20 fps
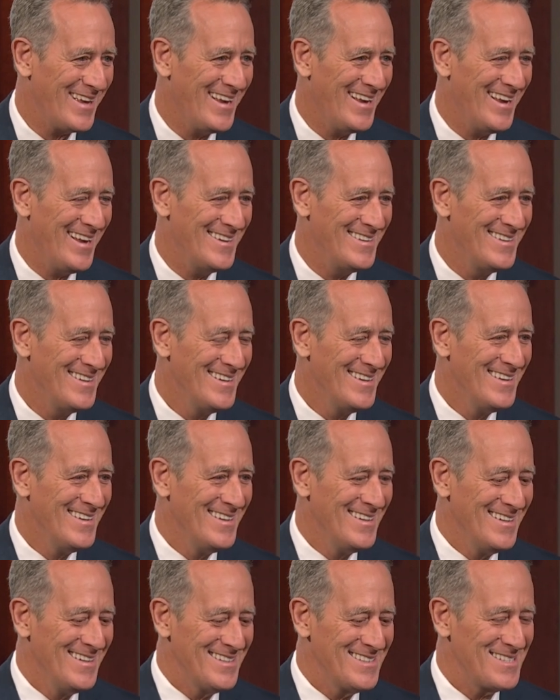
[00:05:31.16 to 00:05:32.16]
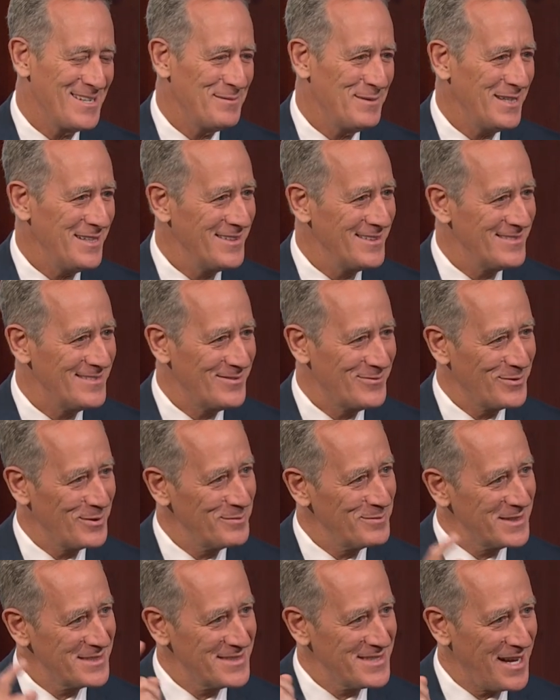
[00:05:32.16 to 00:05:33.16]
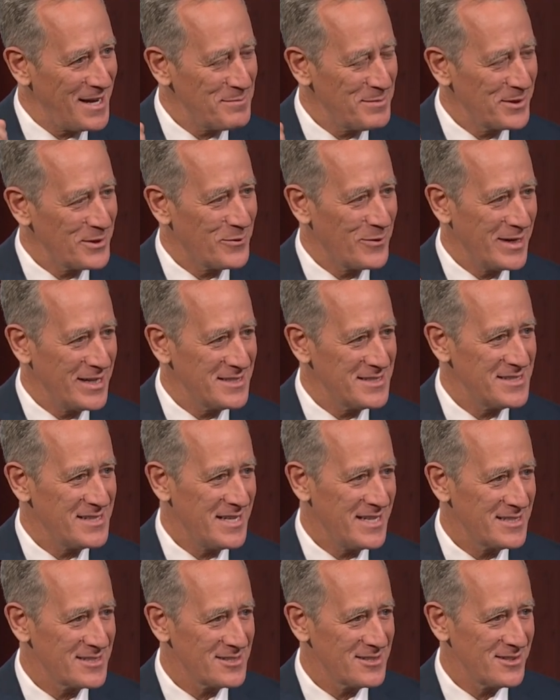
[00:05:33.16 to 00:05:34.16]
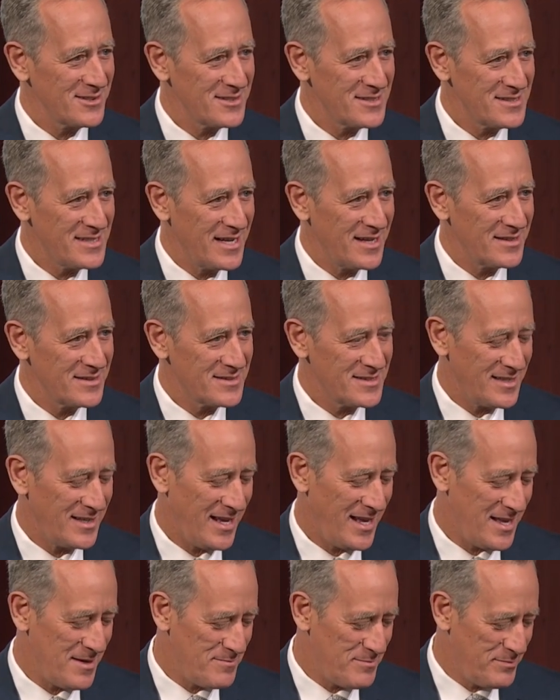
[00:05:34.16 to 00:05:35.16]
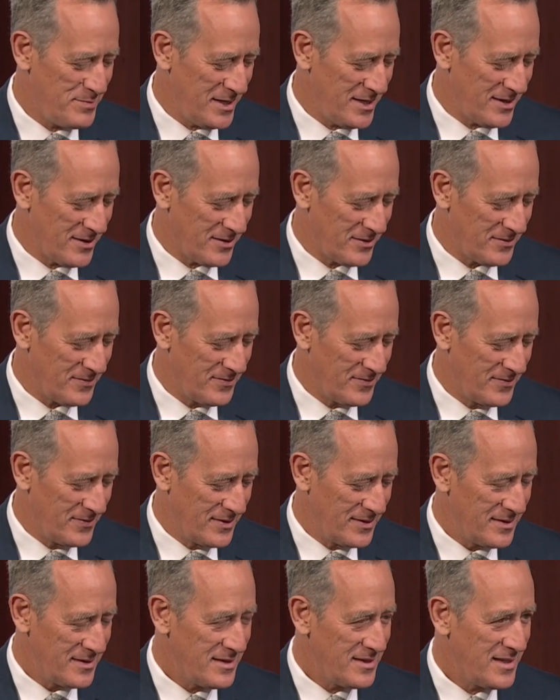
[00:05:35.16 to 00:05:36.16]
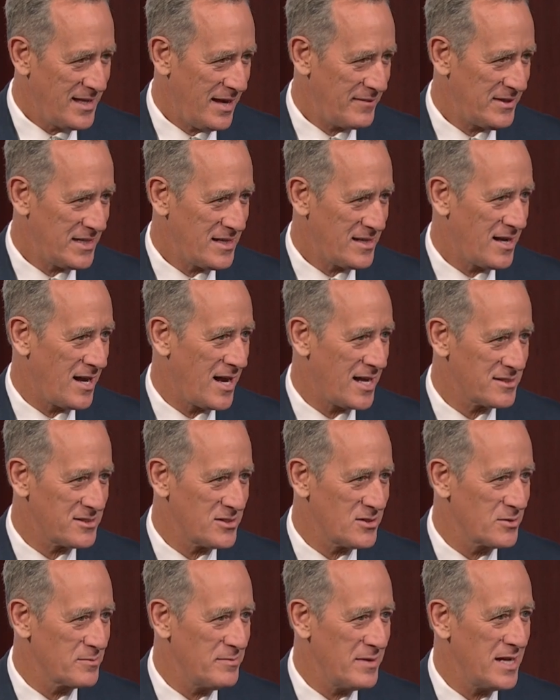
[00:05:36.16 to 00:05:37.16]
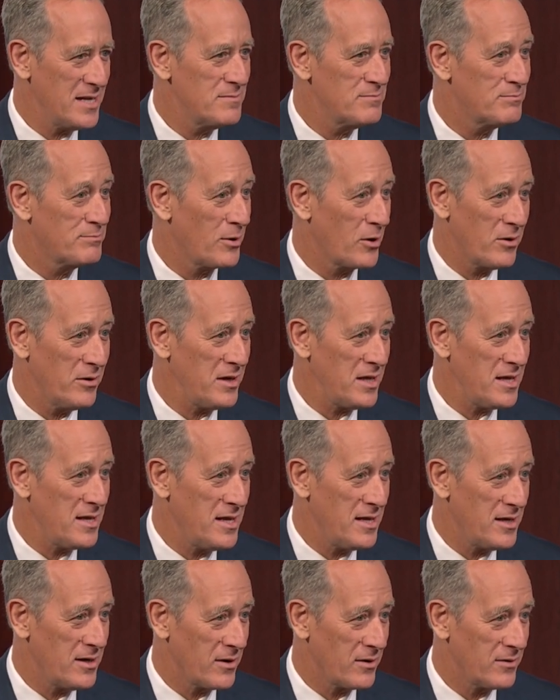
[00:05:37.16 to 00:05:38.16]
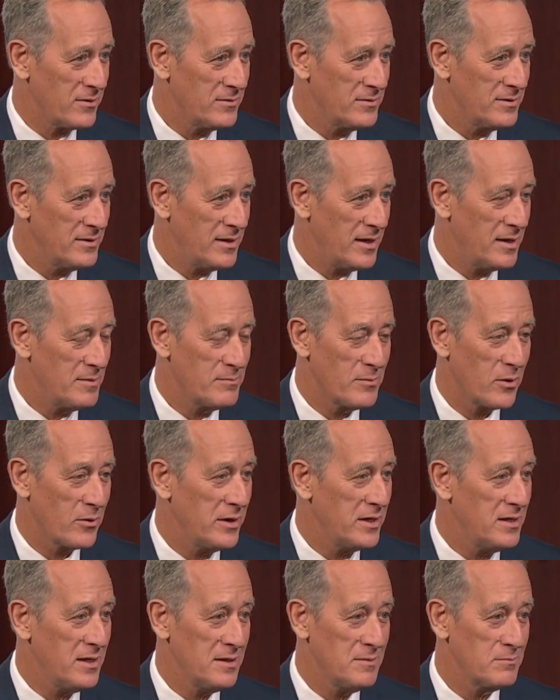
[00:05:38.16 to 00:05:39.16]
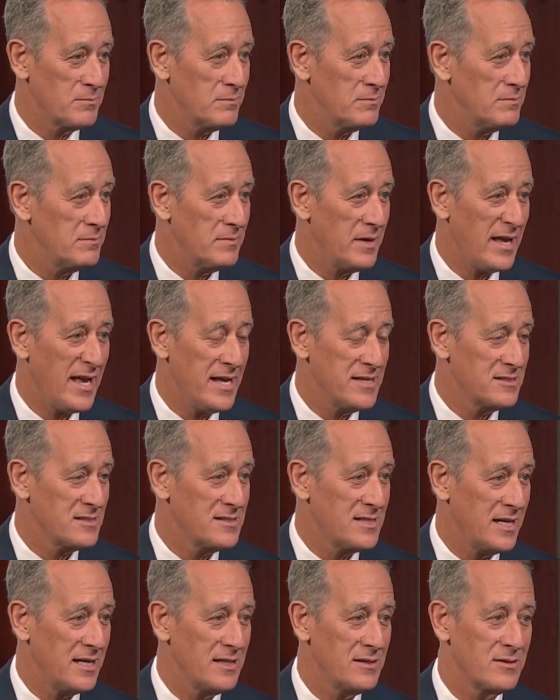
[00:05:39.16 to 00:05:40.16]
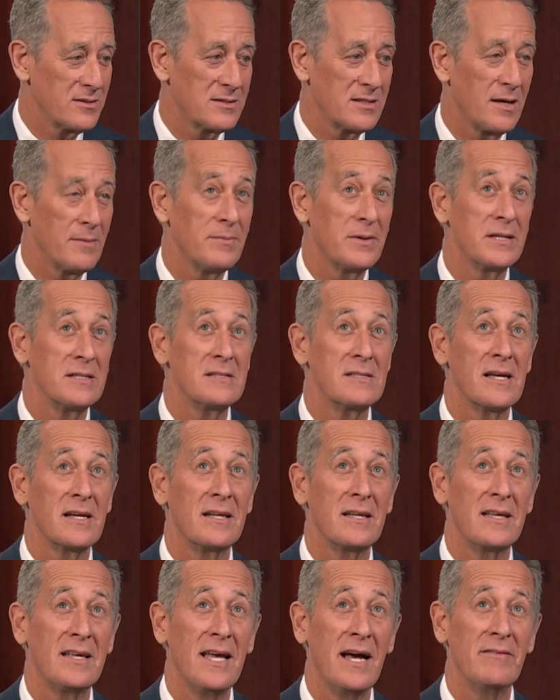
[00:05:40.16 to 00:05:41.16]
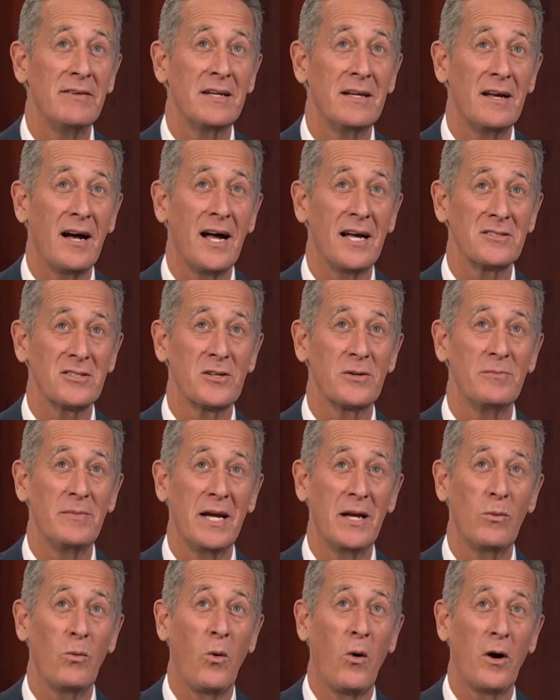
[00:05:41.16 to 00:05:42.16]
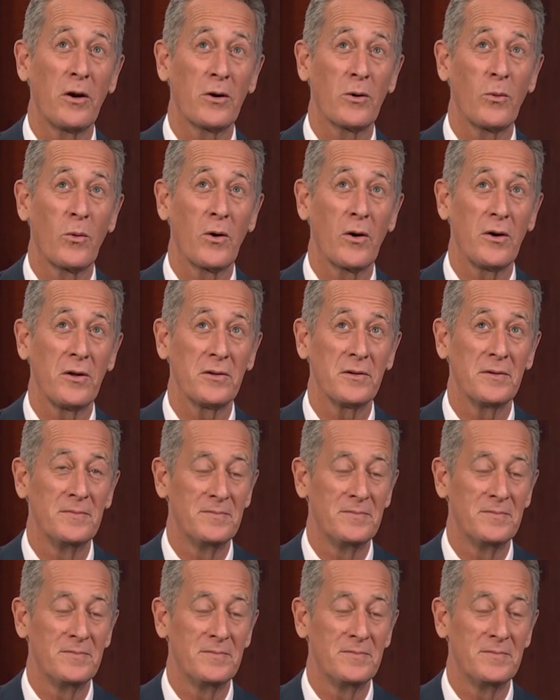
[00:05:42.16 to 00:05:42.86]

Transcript: And somebody from the top of the grandstands looks down and said, Hey, Bill, Kevin Costner made birdie here. And Murray didn't hesitate. He looked up and he said, Kevin Costner made Waterworld.